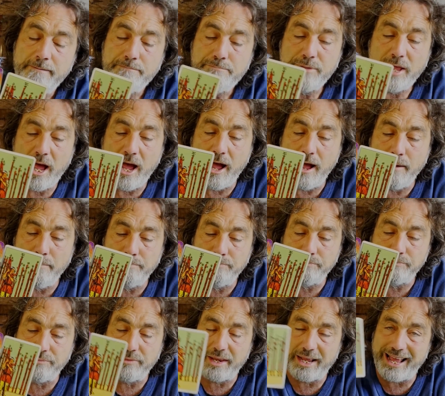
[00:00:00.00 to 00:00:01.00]

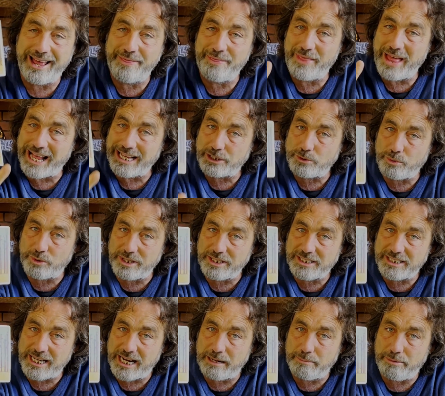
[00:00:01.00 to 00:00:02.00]
Um, and that's what the
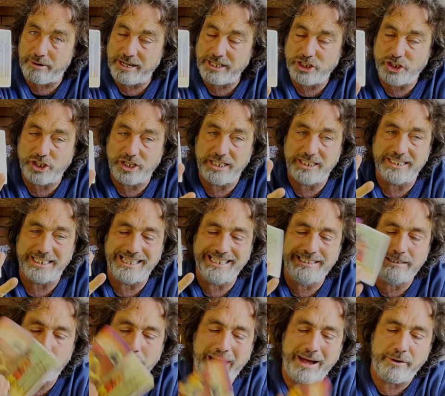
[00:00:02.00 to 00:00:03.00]
celebration is,
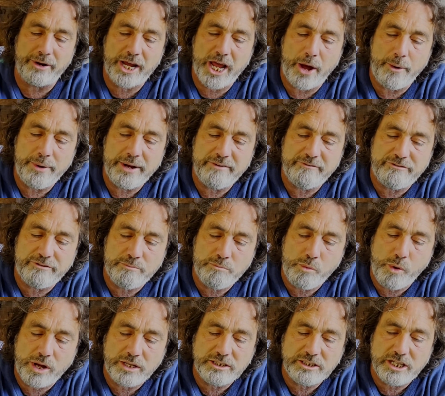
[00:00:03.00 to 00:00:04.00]
is about going from
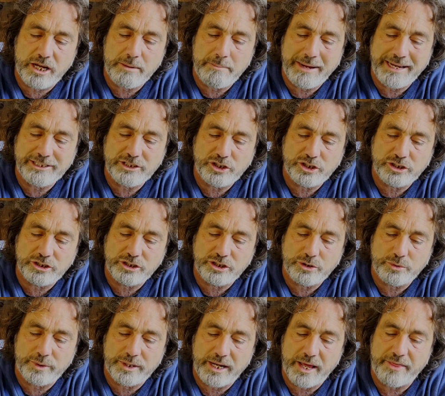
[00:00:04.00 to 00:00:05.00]
one dimension
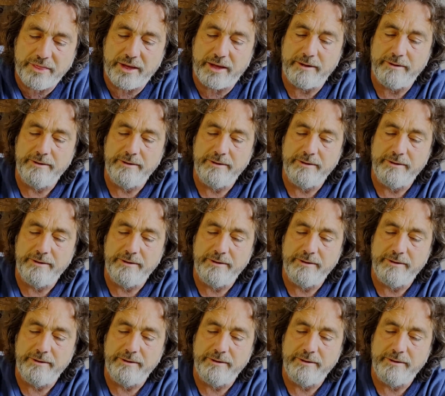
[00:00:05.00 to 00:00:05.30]
to another.